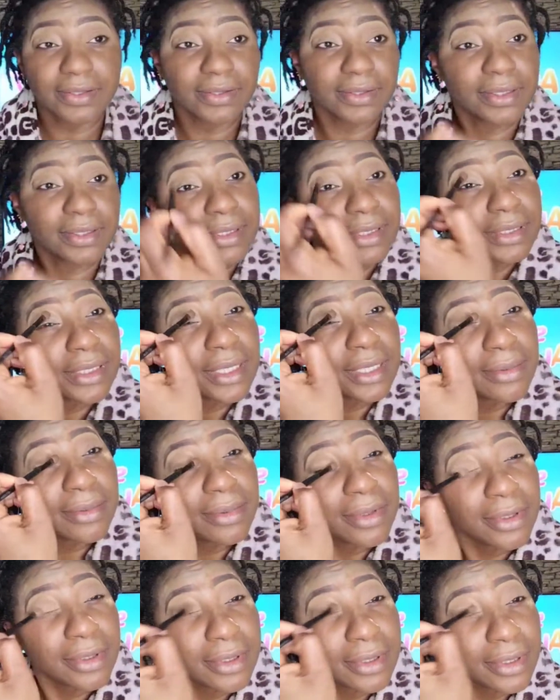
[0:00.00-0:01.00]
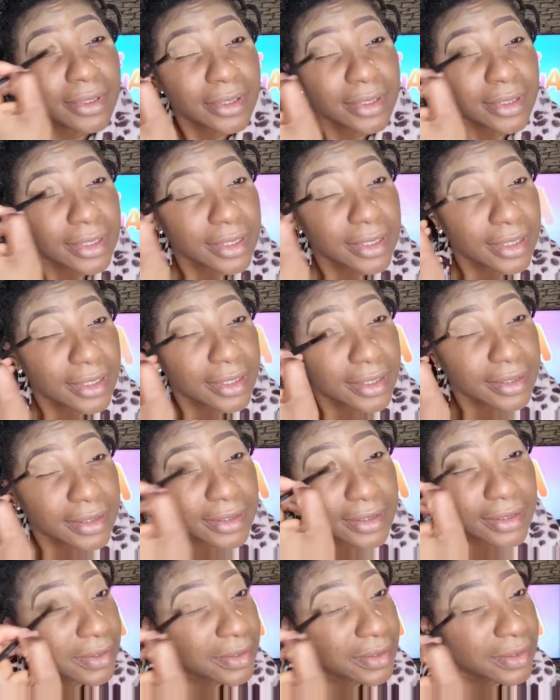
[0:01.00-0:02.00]
and do the same in the other
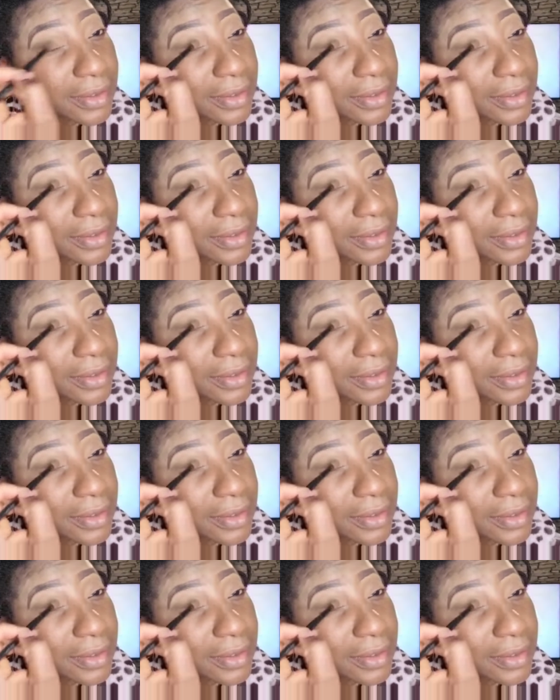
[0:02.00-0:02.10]
hand.